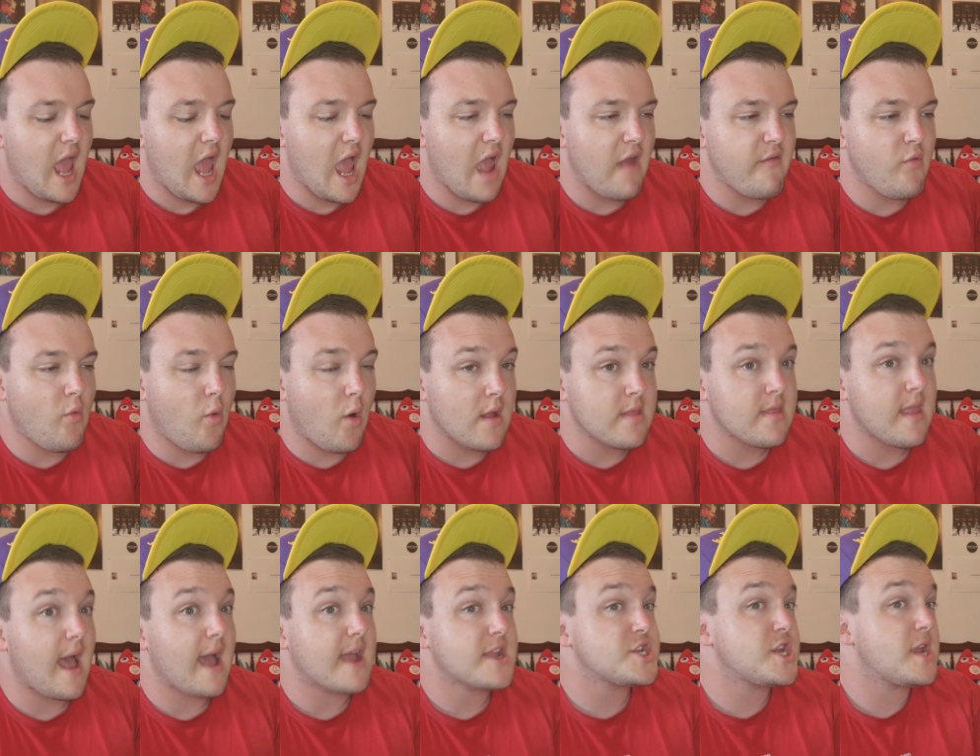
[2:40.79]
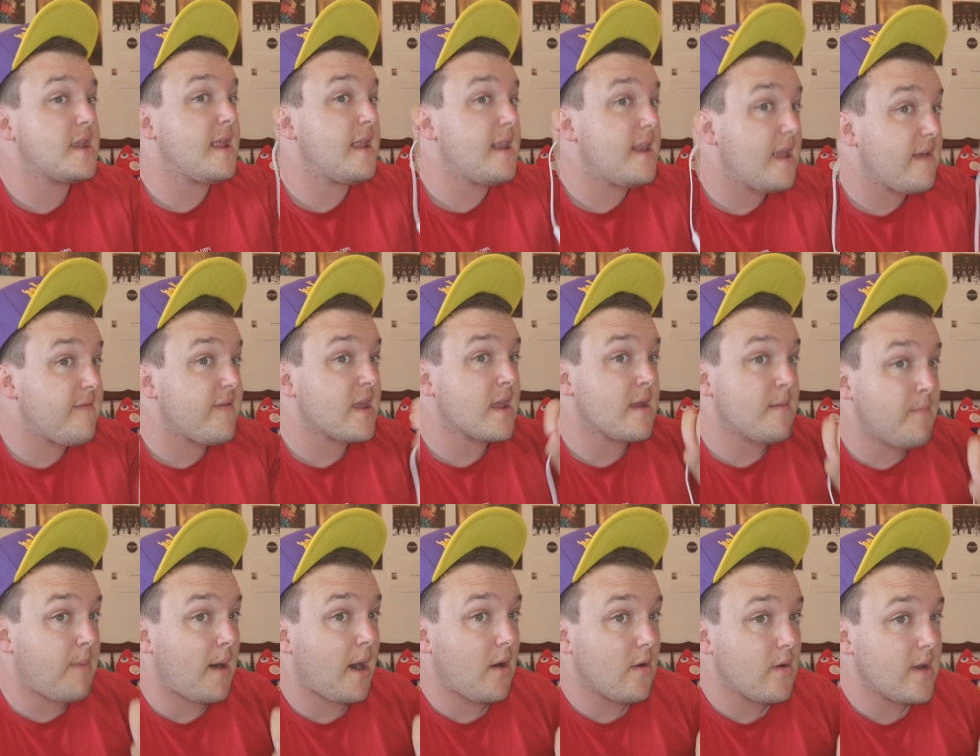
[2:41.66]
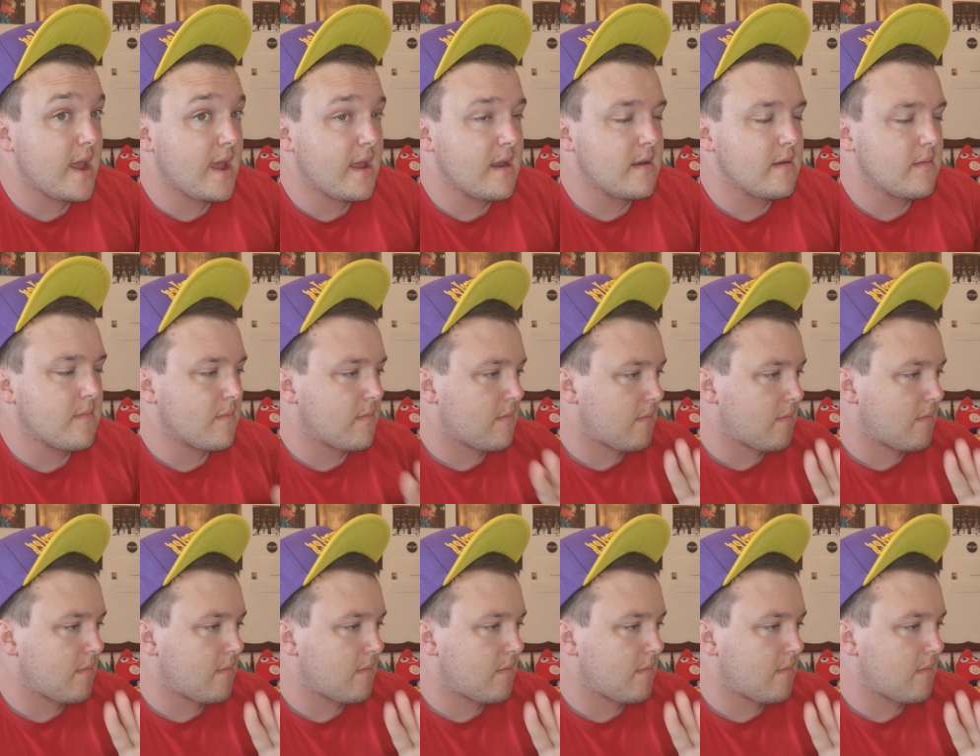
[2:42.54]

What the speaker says: everyone actually living in Poland,